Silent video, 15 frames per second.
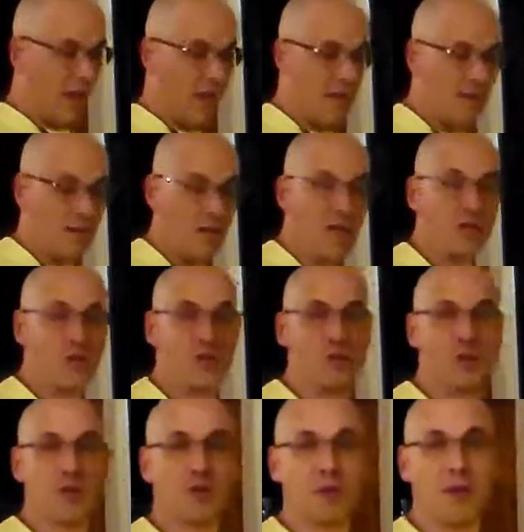hey, not
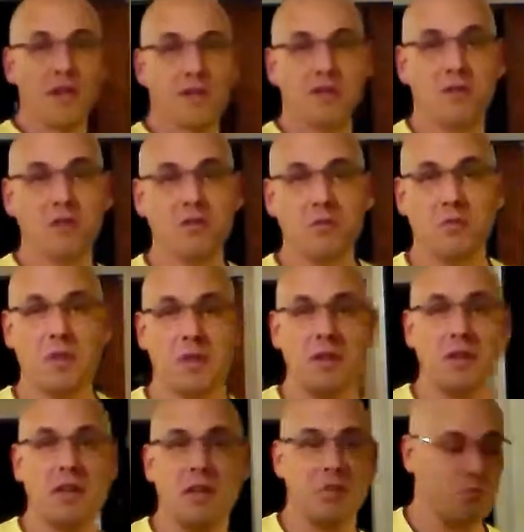too much waste, a little bit
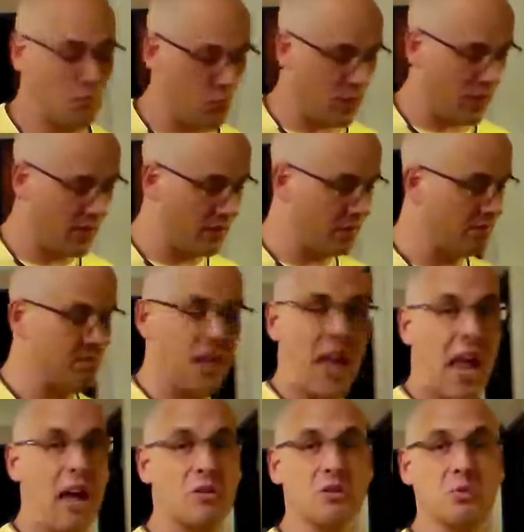of cleanup, whatever.
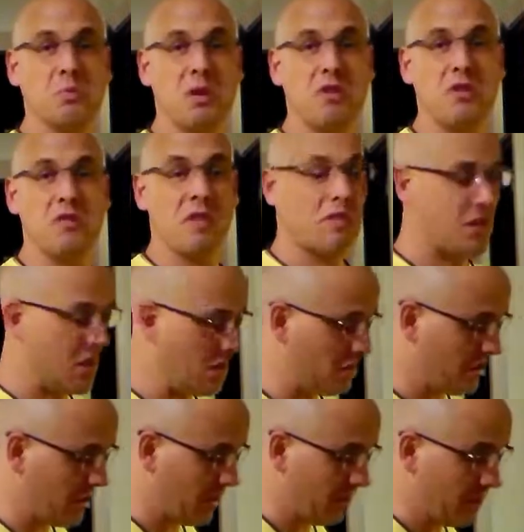House smells very
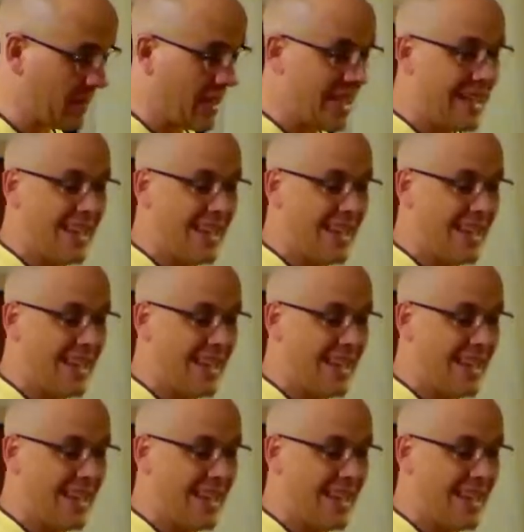oniony.